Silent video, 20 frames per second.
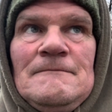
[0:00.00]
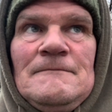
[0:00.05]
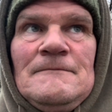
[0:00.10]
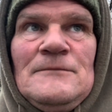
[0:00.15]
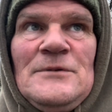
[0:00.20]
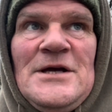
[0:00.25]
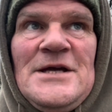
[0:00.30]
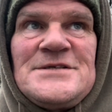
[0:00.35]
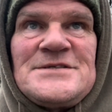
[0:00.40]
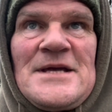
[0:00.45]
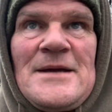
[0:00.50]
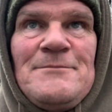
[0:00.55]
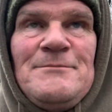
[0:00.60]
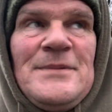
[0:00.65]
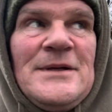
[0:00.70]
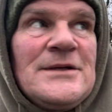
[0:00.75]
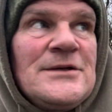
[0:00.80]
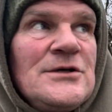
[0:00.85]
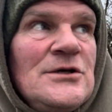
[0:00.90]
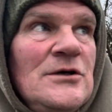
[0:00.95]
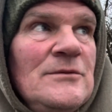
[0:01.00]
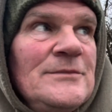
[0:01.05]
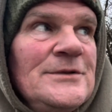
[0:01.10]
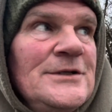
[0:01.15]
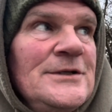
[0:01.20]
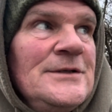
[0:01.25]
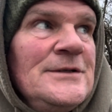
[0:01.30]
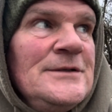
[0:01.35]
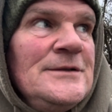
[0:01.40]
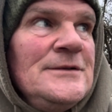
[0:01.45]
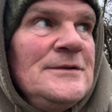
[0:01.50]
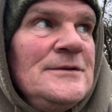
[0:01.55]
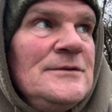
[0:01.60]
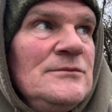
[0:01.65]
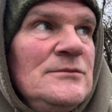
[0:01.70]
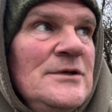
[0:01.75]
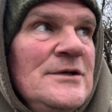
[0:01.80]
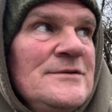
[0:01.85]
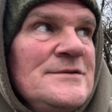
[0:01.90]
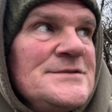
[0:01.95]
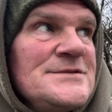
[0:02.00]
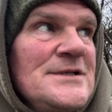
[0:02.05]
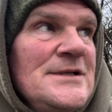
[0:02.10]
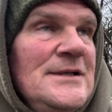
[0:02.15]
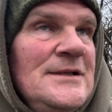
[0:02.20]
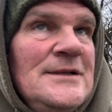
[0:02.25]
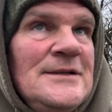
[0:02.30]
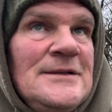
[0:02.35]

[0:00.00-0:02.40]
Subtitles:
Where's that big common? Where is it?